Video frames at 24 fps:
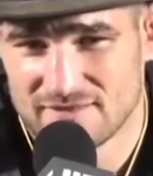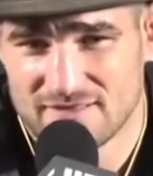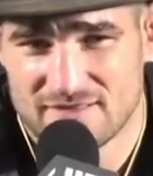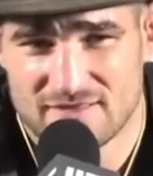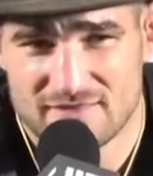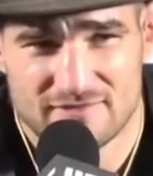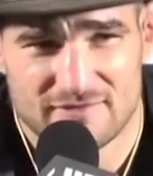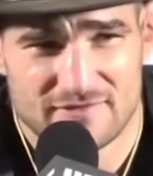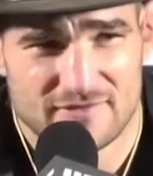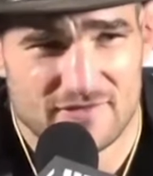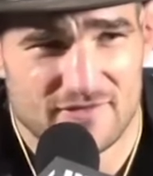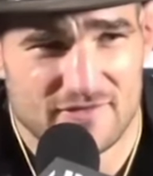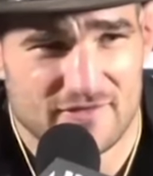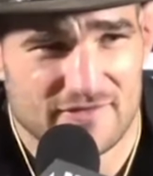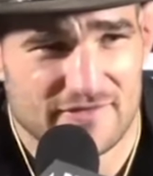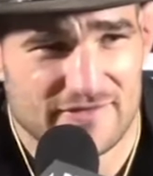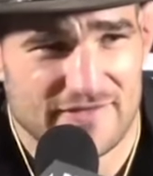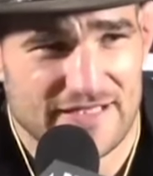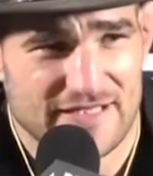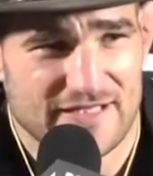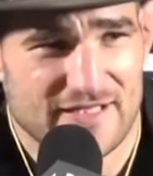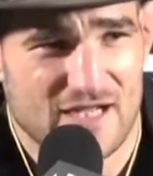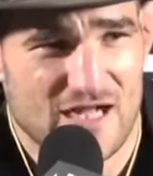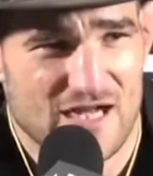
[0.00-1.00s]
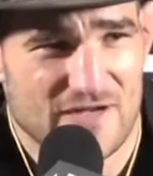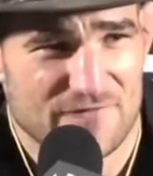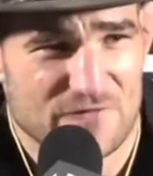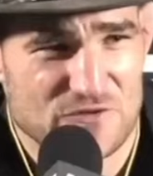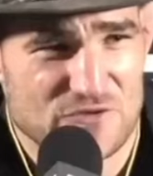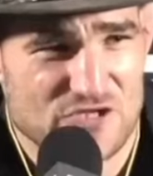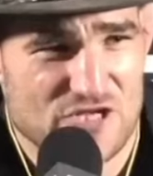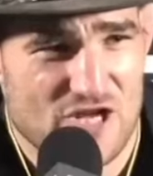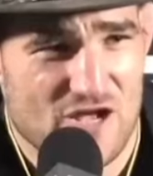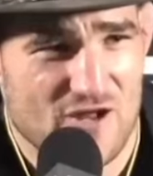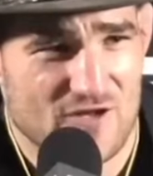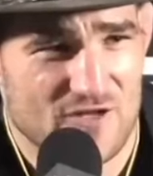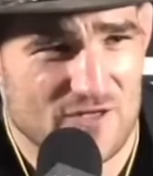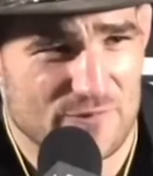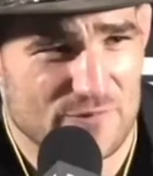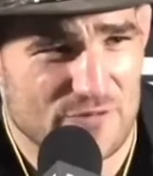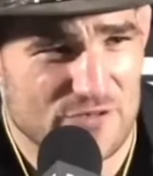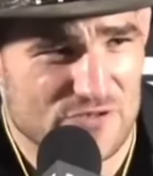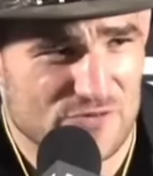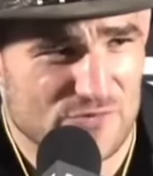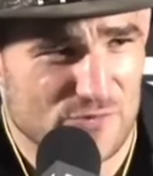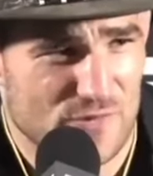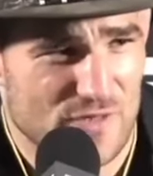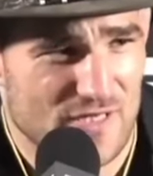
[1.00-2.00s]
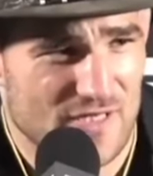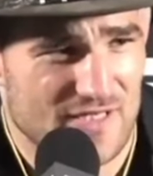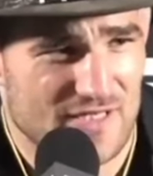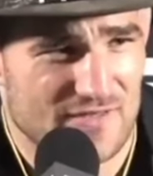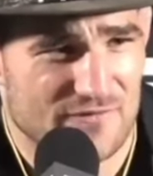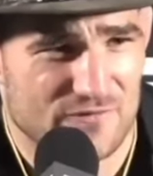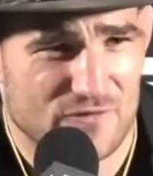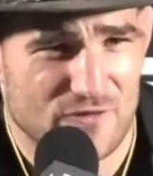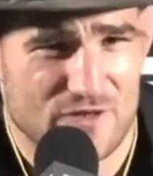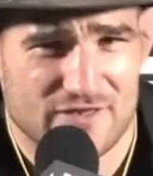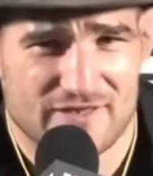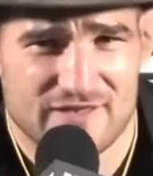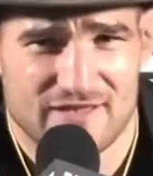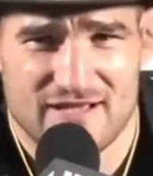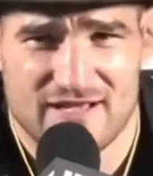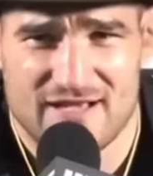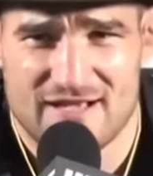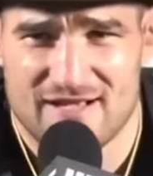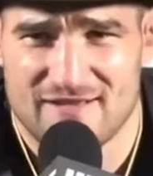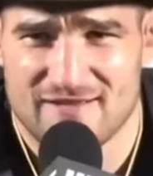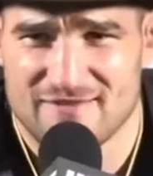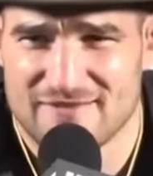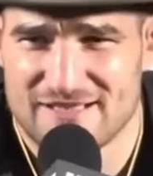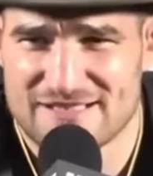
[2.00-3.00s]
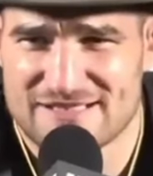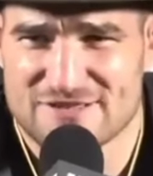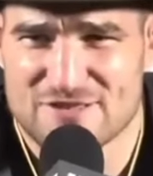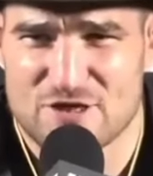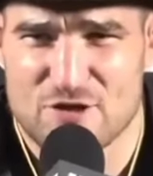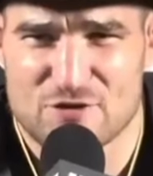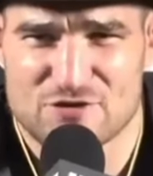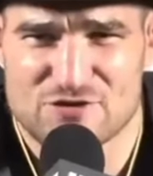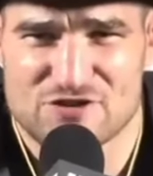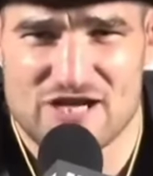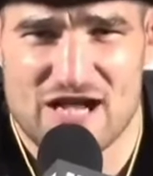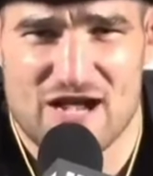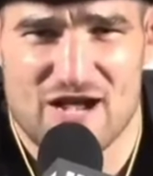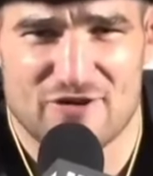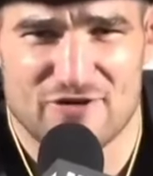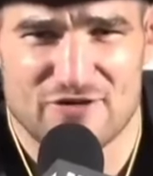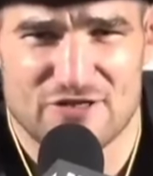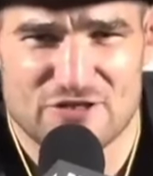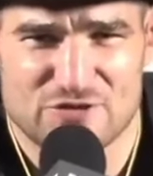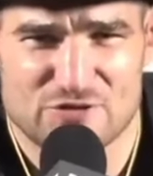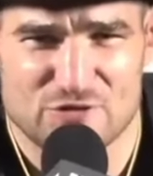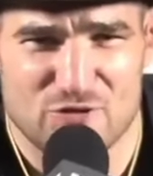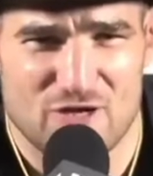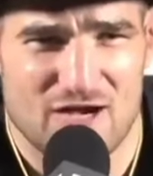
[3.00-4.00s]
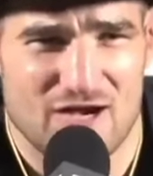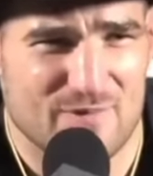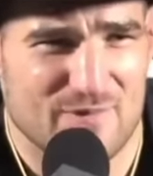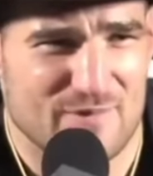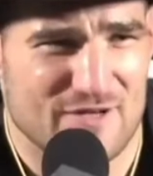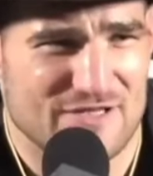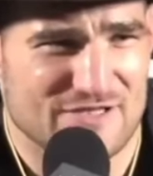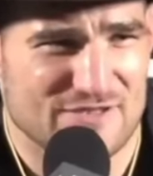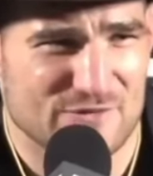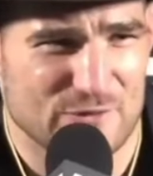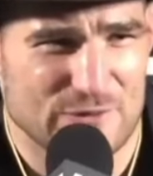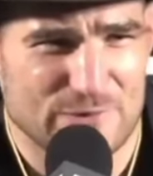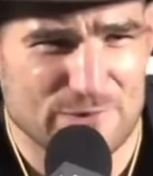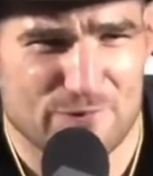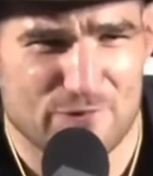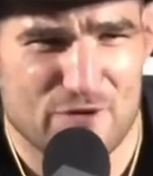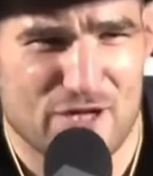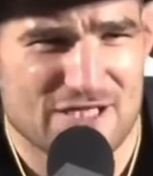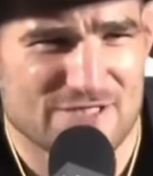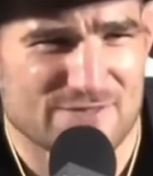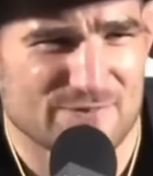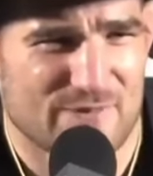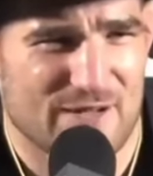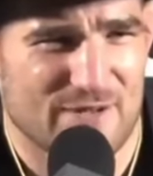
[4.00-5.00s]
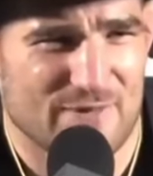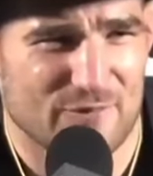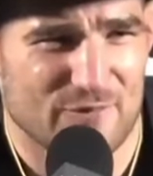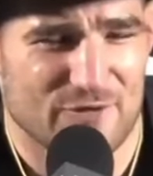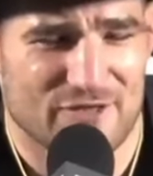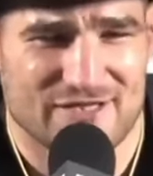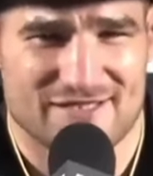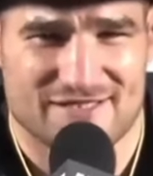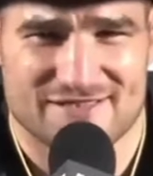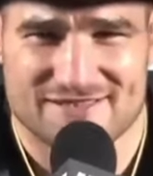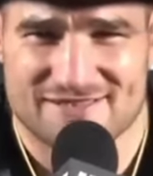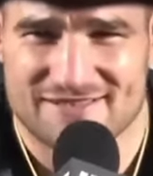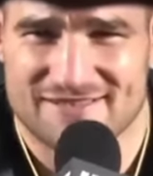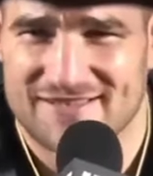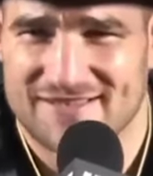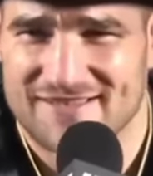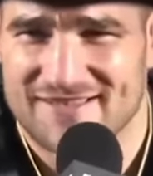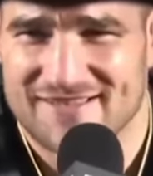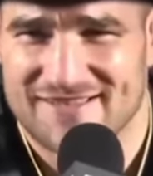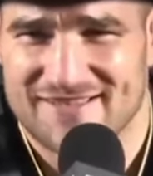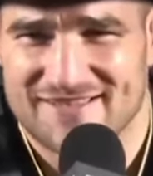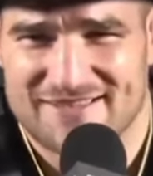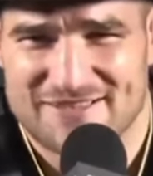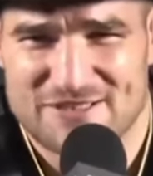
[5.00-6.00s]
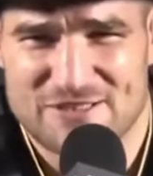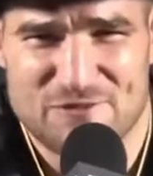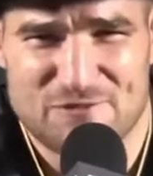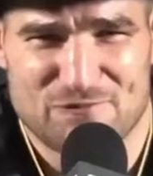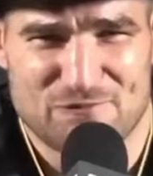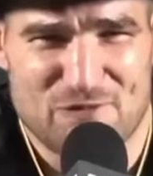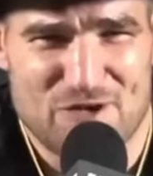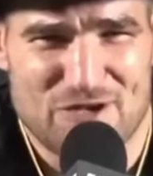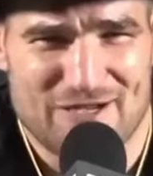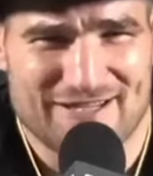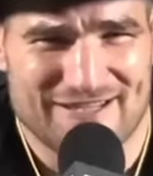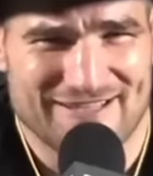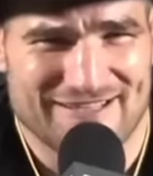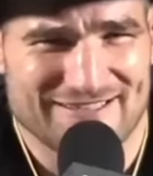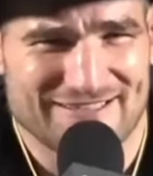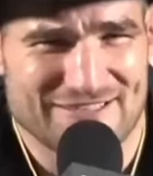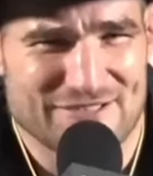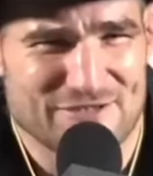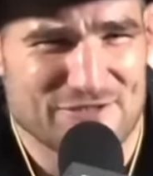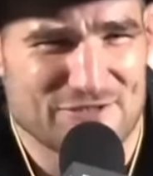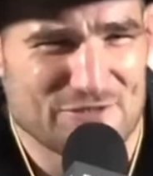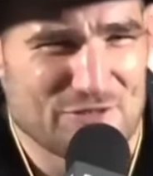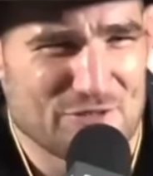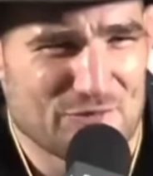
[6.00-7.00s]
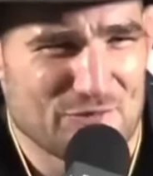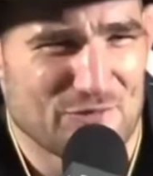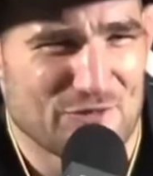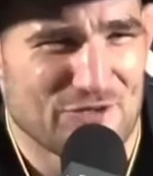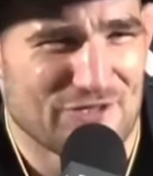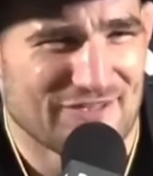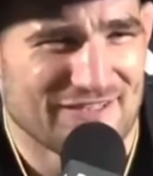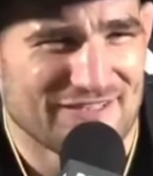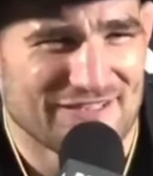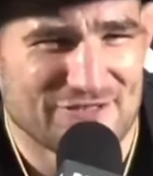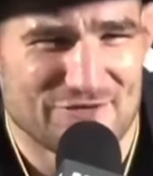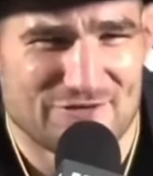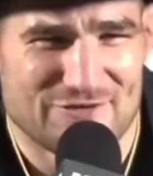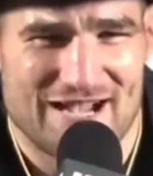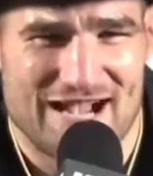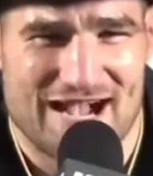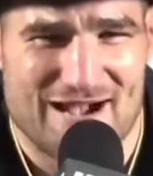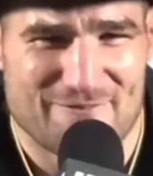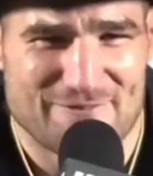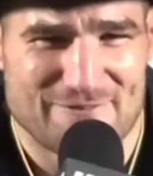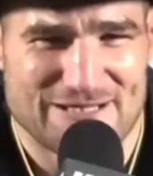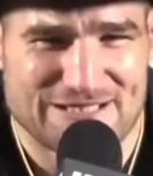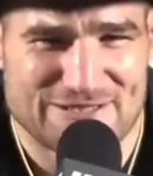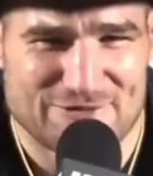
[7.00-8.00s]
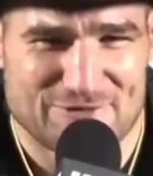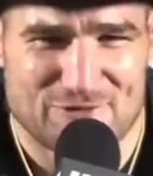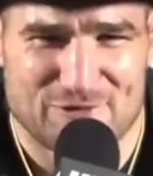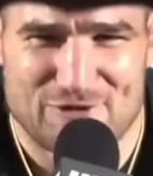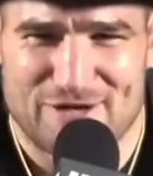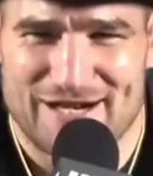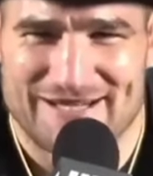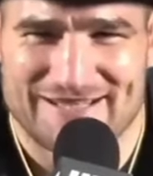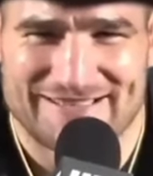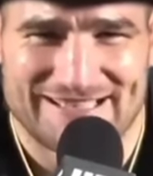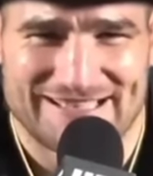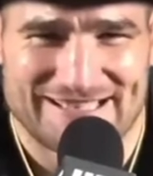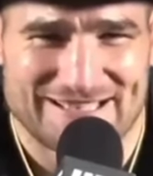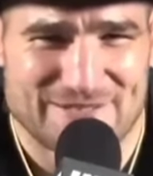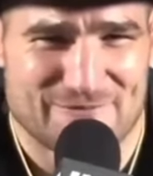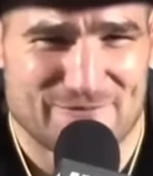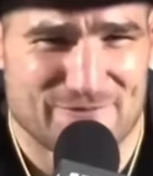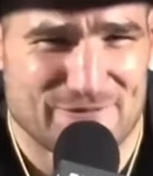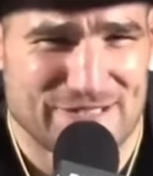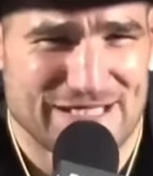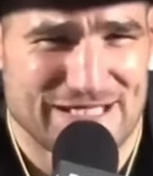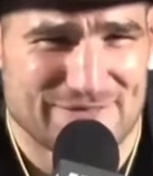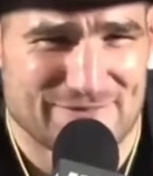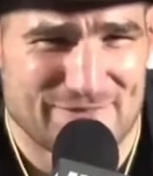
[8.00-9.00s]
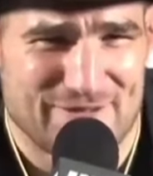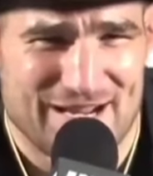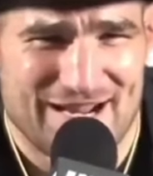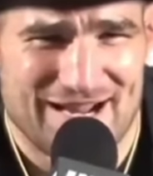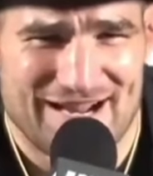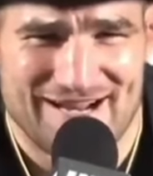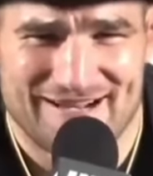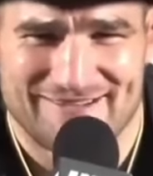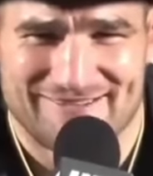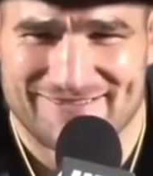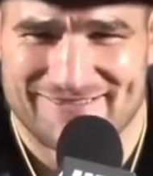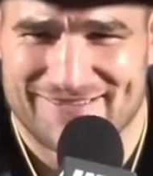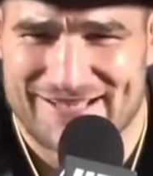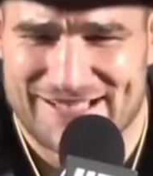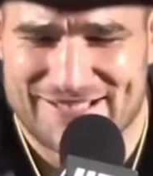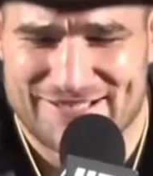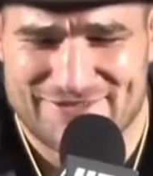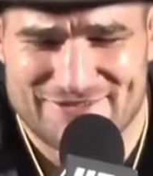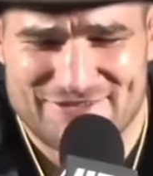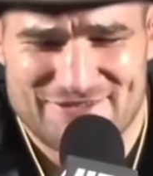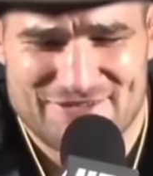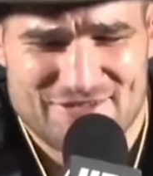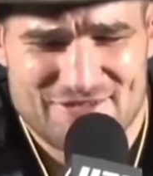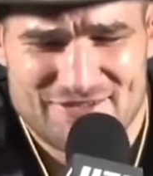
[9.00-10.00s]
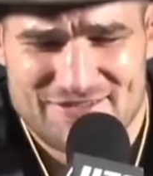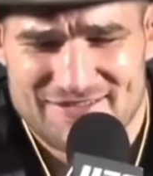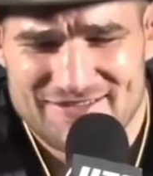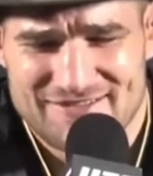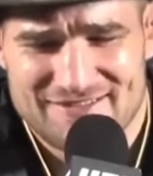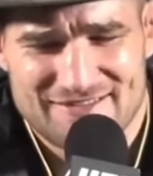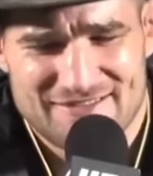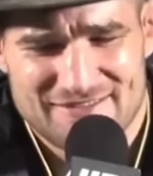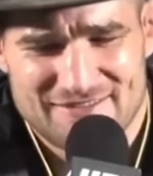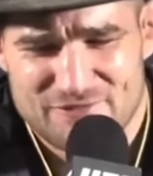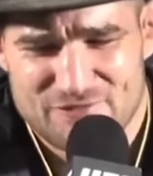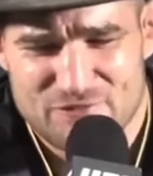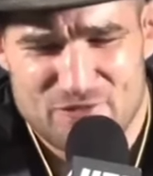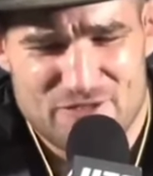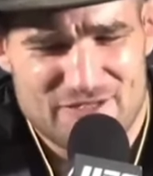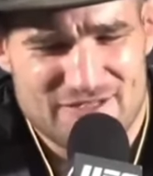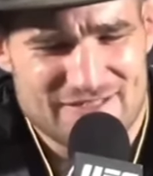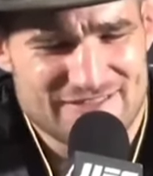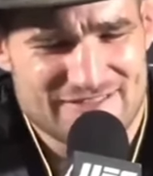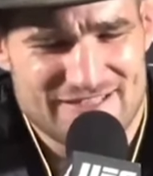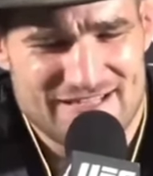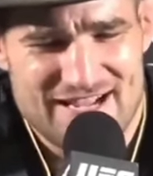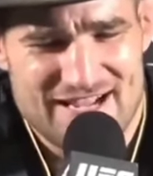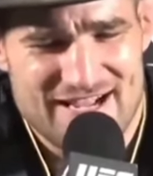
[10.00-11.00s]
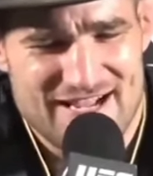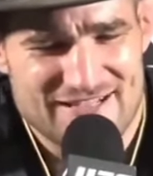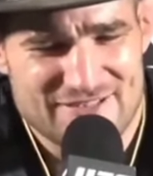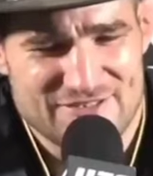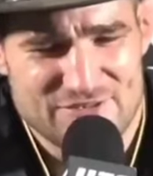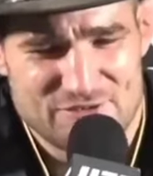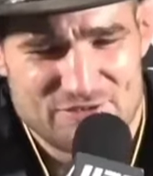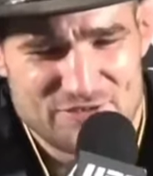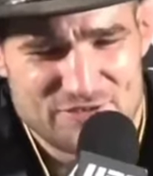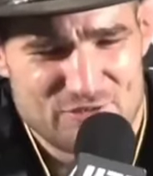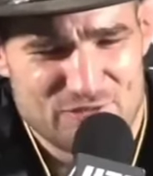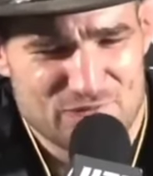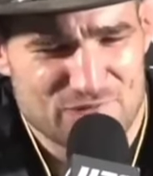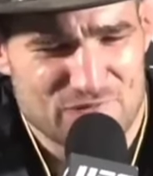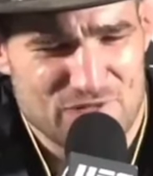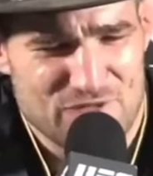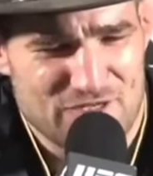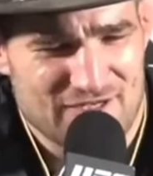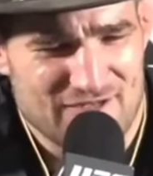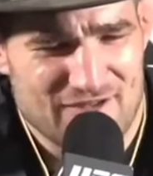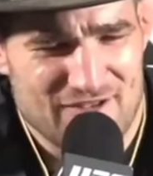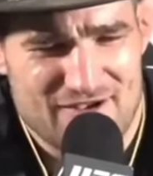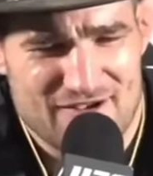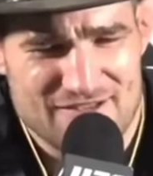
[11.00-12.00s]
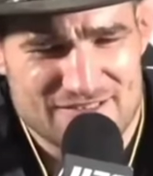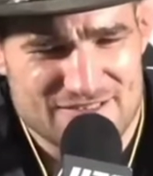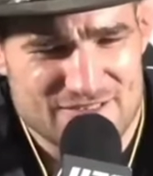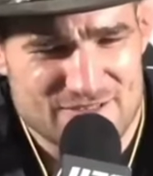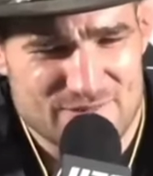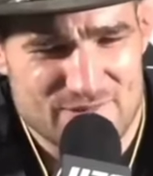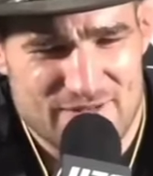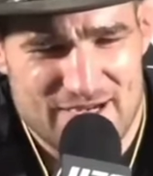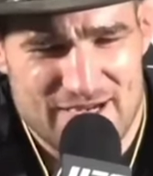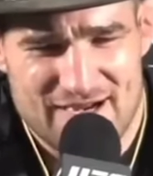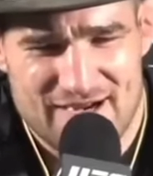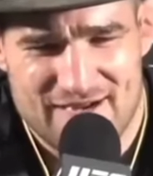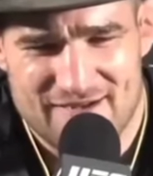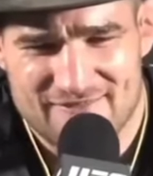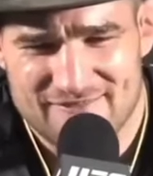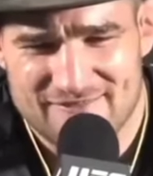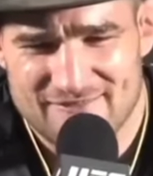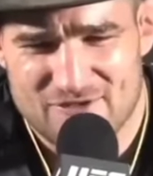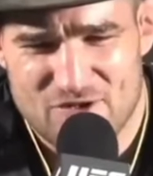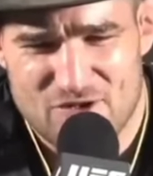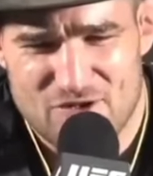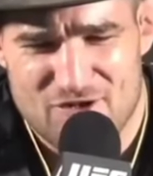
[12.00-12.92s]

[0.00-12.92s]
Yeah, thank God for child abuse, right? Fuck yeah. Let's go childhood traumas and repressed memories. You fucking, you really got me to where I needed to be, man. Like, fucking dad, you're fucking awesome, man.